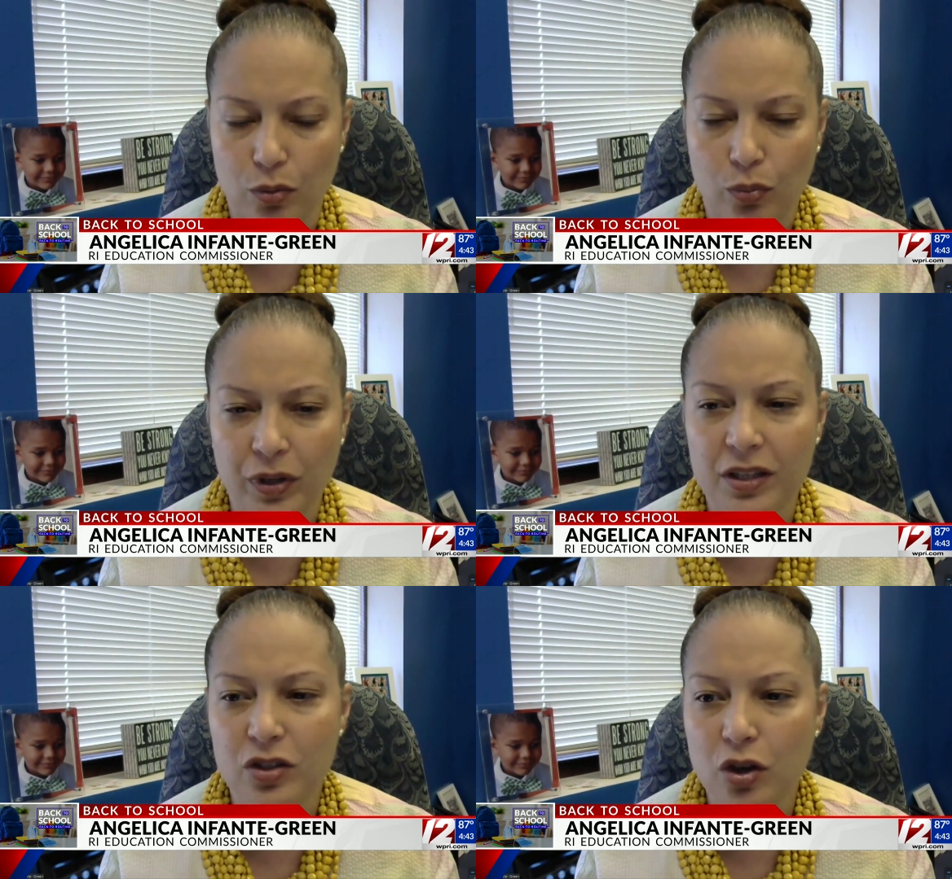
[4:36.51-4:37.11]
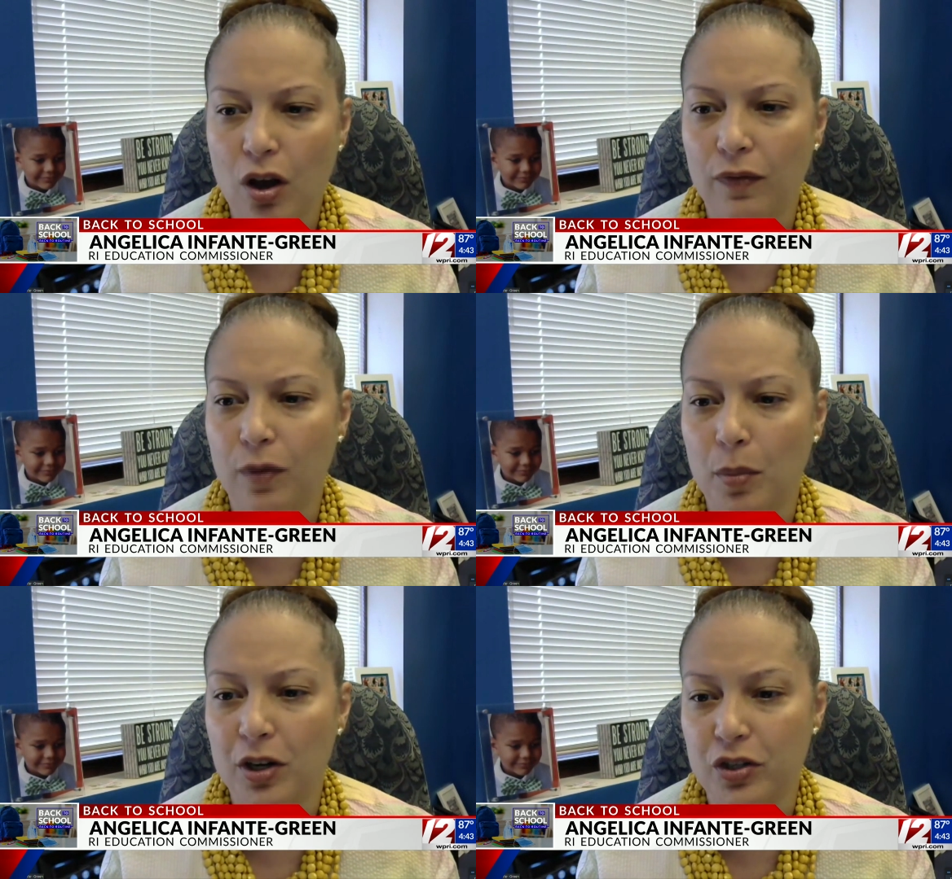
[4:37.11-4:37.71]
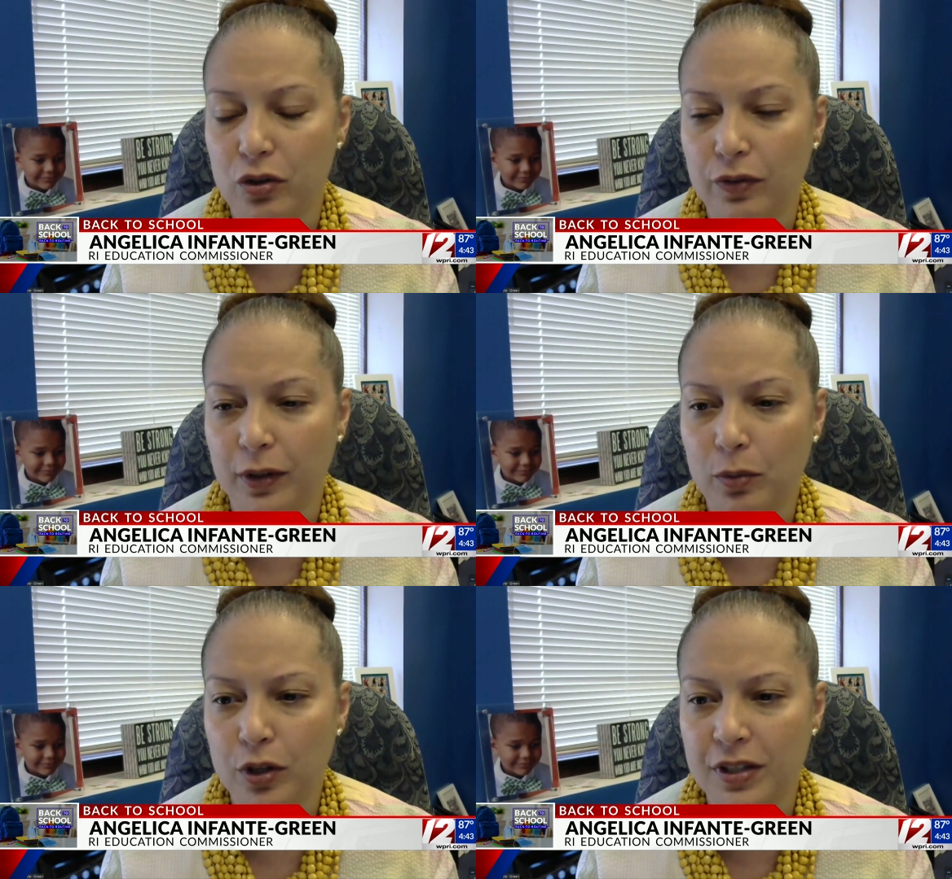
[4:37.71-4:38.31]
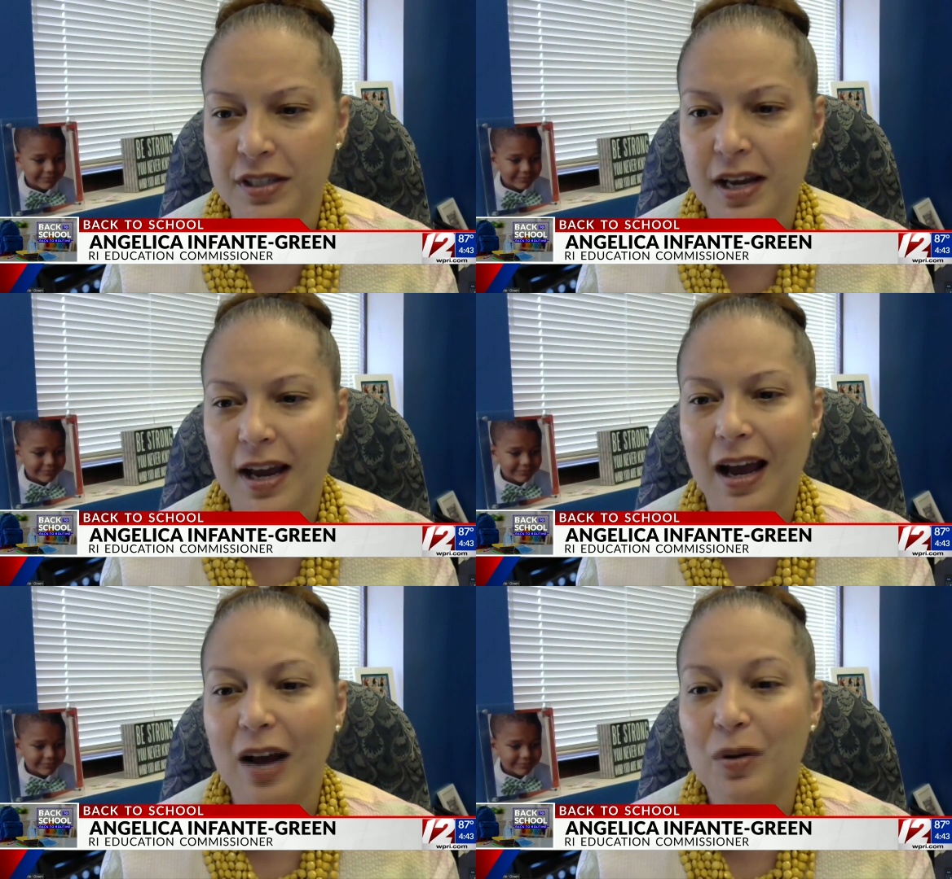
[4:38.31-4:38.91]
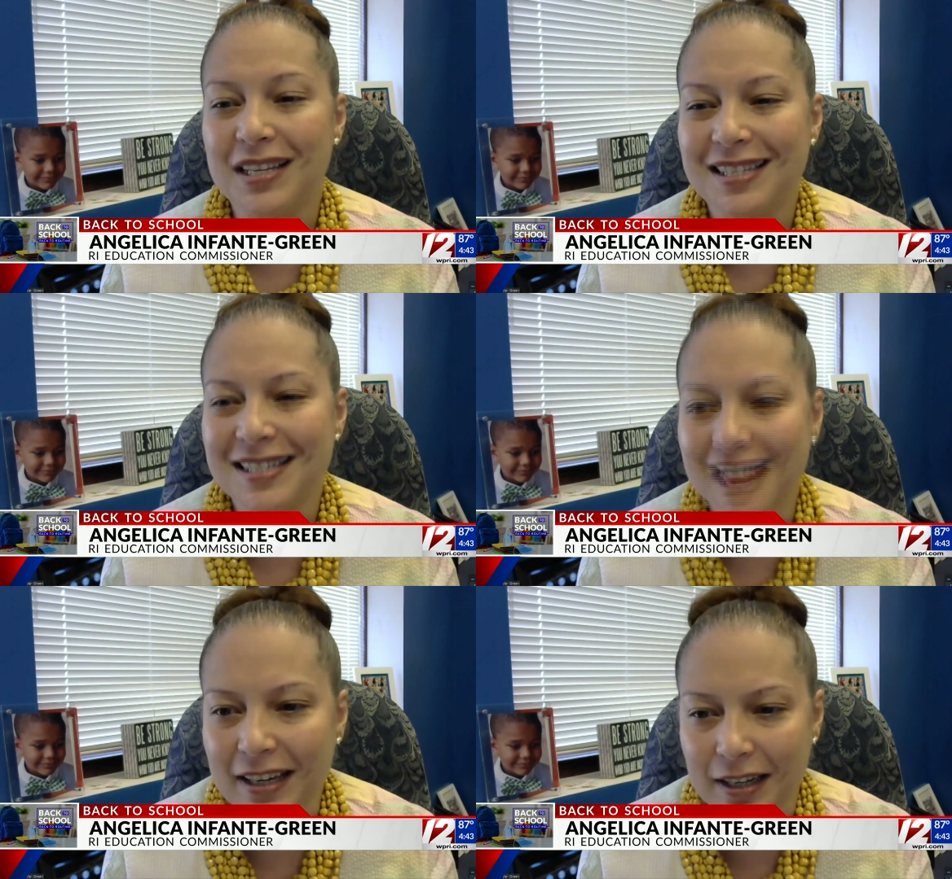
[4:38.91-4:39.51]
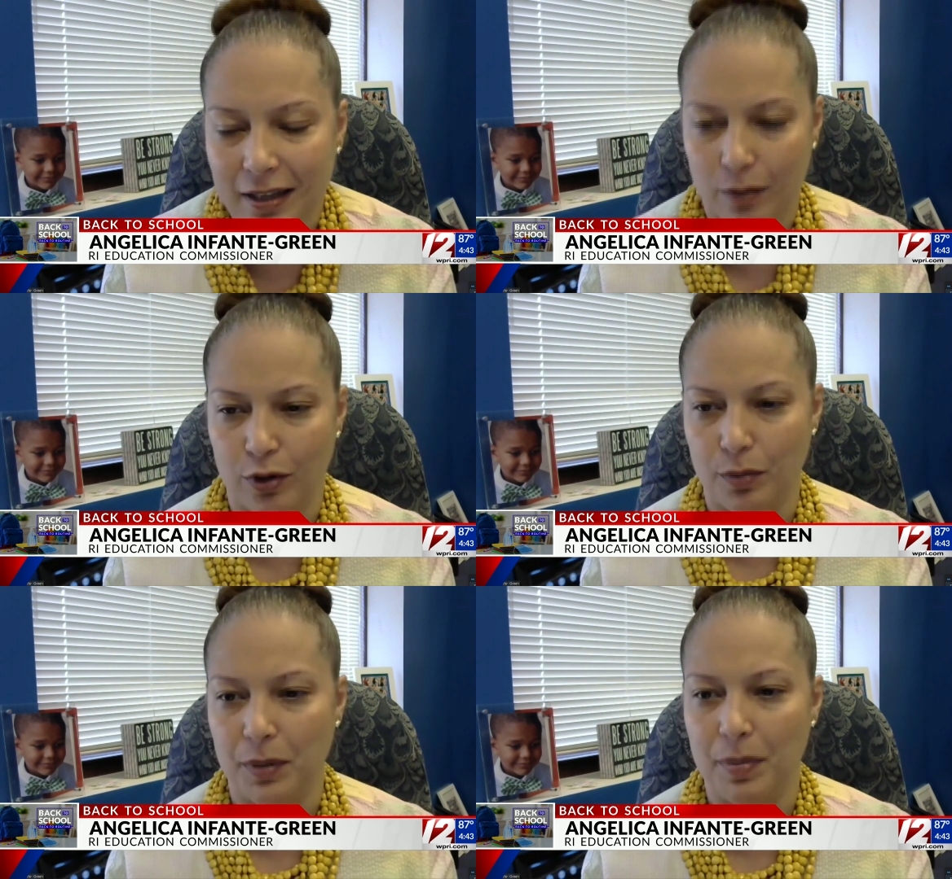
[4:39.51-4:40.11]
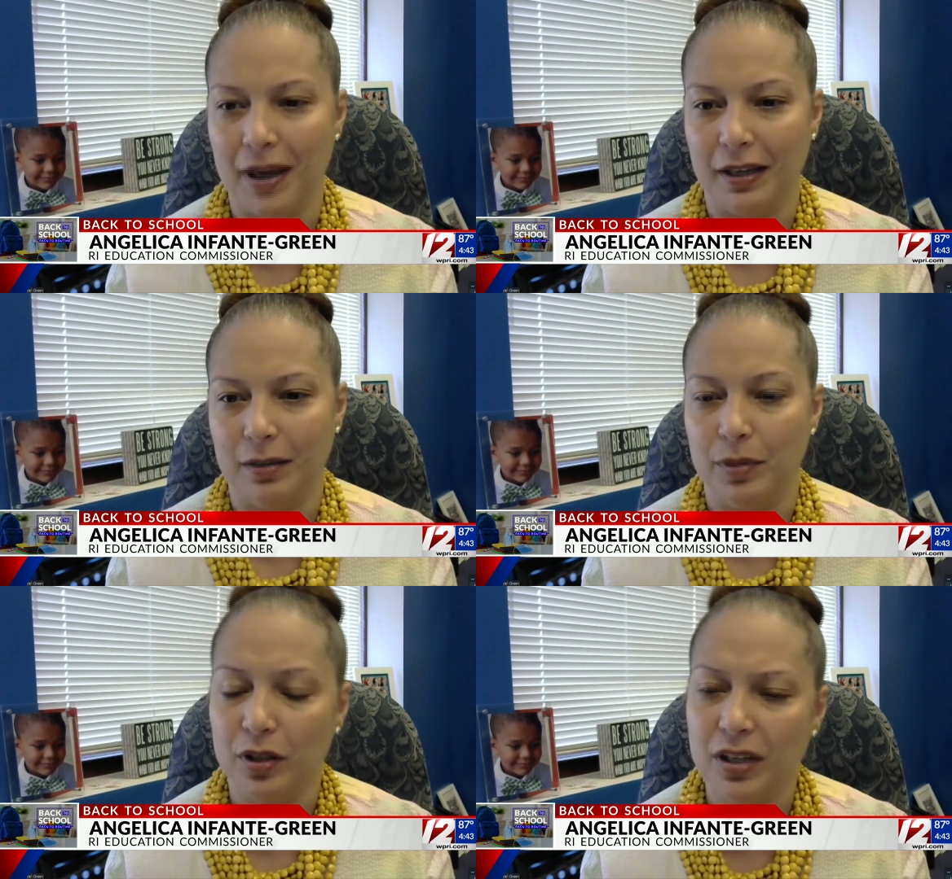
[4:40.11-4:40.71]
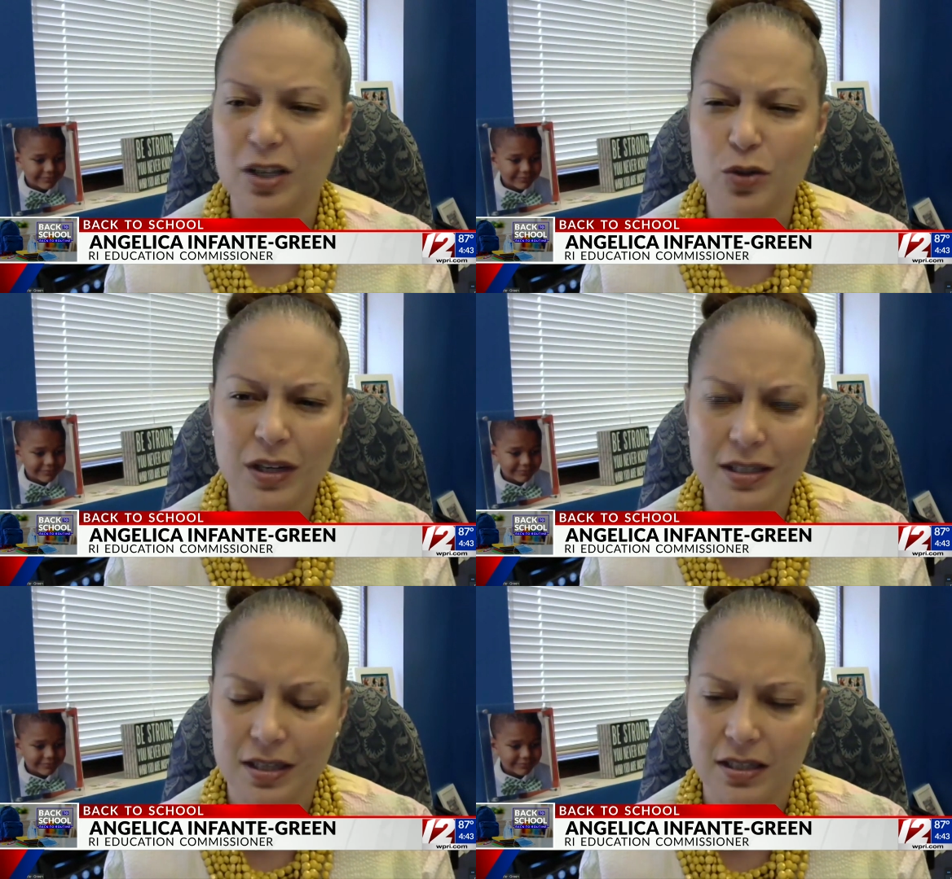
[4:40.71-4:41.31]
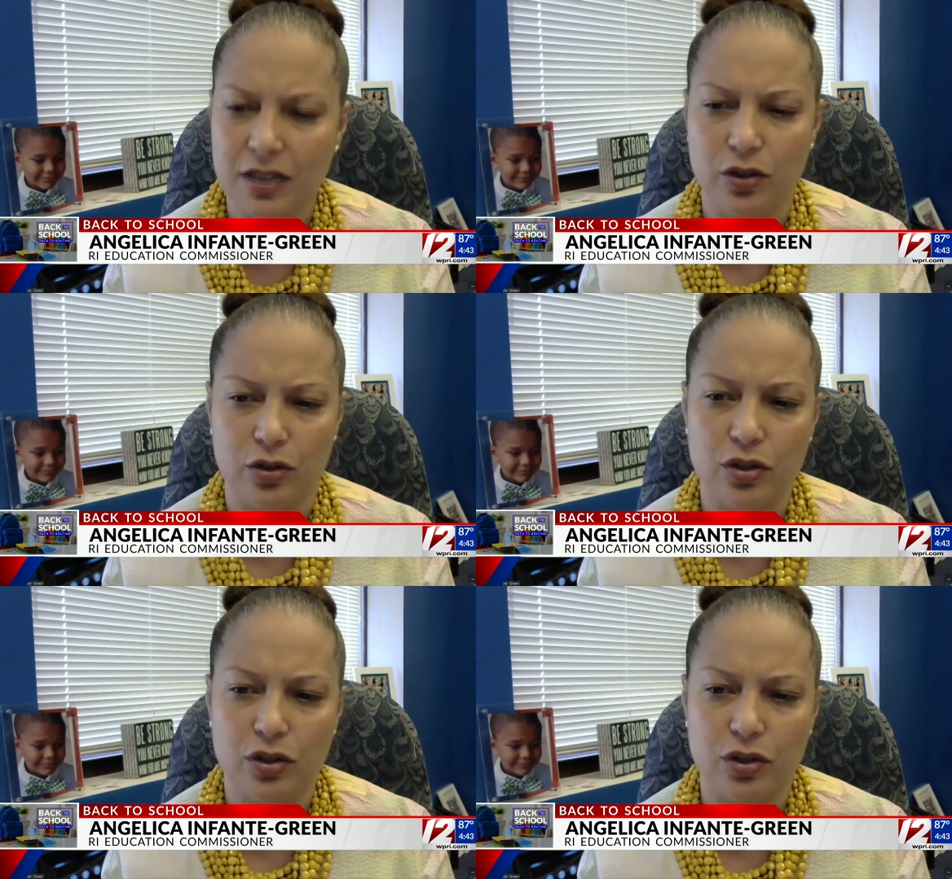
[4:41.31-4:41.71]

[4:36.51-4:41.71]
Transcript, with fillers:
Speaker 1: We saw from our SurveyWorks how excited they were to be back in the building, as well as the teachers.